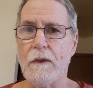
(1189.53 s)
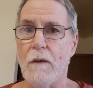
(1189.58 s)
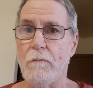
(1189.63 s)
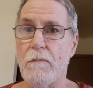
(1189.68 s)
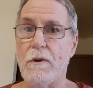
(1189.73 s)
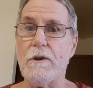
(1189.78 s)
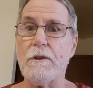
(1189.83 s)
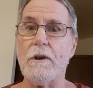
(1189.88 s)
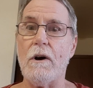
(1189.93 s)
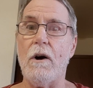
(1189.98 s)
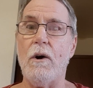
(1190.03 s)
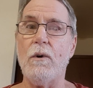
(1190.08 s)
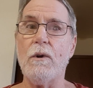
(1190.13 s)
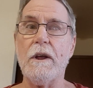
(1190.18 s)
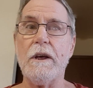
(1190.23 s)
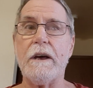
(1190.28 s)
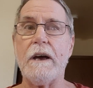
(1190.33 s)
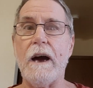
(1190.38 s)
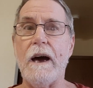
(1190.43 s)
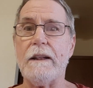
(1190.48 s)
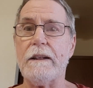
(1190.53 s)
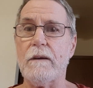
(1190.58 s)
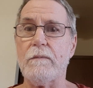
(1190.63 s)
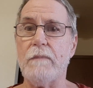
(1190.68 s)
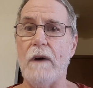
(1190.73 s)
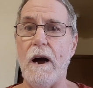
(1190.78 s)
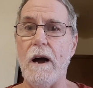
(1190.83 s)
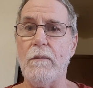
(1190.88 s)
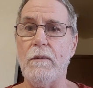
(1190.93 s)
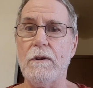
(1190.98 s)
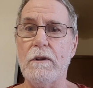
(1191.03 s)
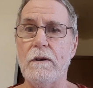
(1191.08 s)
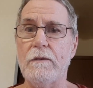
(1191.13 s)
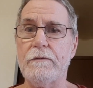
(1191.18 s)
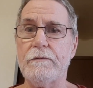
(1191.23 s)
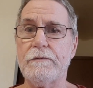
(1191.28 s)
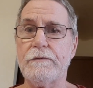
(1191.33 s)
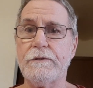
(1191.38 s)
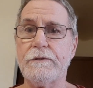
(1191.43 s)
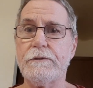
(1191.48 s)
burn the Holy Catholic Bible of
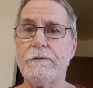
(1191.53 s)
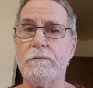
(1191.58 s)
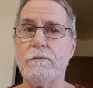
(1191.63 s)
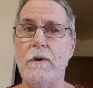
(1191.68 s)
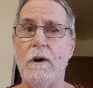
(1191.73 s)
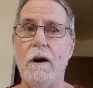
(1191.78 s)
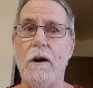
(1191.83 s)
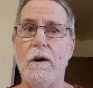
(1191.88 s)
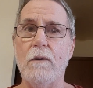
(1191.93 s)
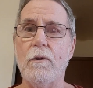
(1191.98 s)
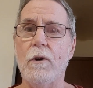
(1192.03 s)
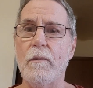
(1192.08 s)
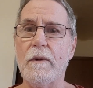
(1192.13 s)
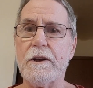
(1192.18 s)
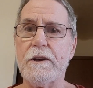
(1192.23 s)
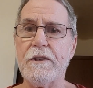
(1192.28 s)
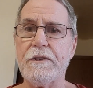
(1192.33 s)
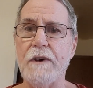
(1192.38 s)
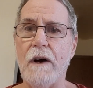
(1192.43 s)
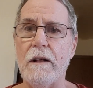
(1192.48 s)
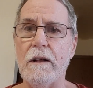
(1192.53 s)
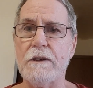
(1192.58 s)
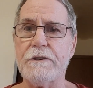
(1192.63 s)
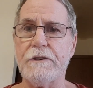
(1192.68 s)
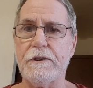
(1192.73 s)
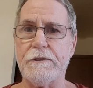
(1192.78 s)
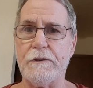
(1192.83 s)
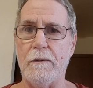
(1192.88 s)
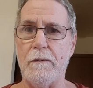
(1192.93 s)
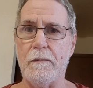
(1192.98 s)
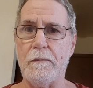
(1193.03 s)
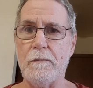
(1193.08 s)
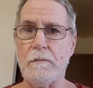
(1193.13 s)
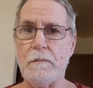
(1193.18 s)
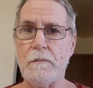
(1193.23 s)
uh, Roman Catholicism.